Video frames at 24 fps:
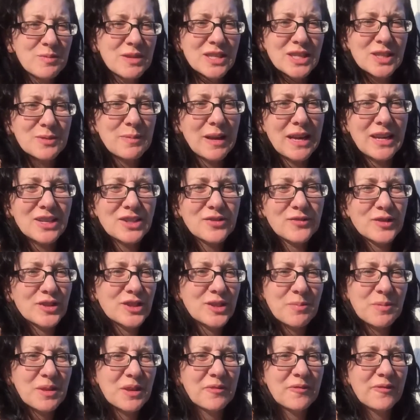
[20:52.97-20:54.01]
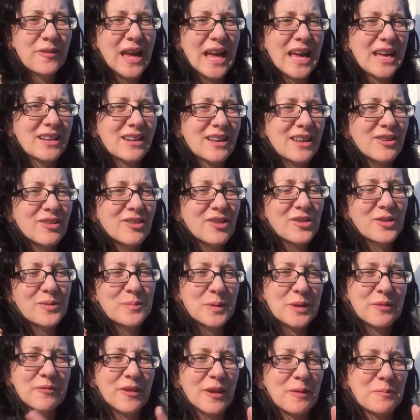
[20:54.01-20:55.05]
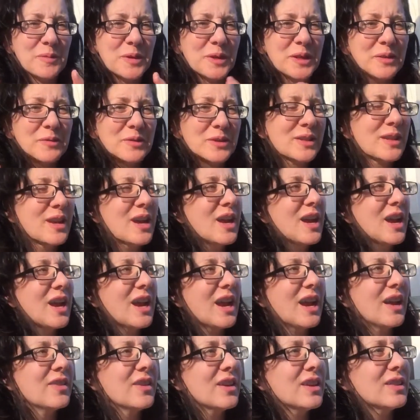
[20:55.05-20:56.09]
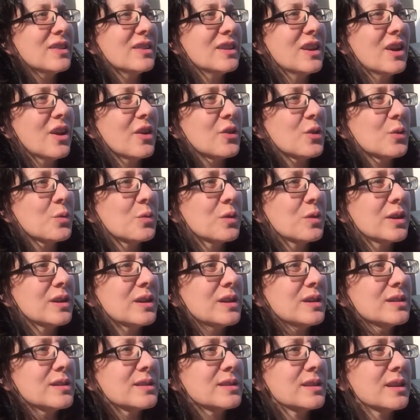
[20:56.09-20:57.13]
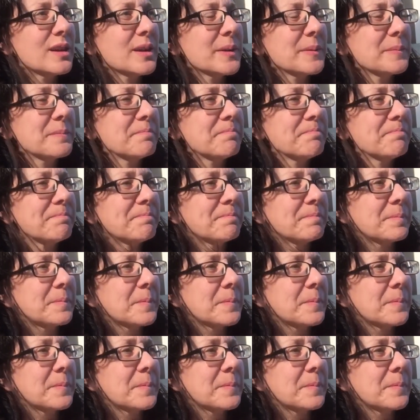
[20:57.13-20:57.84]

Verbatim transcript: which means Spanish for something fat. I don't know. The big fat bunny was, and then the other one is um,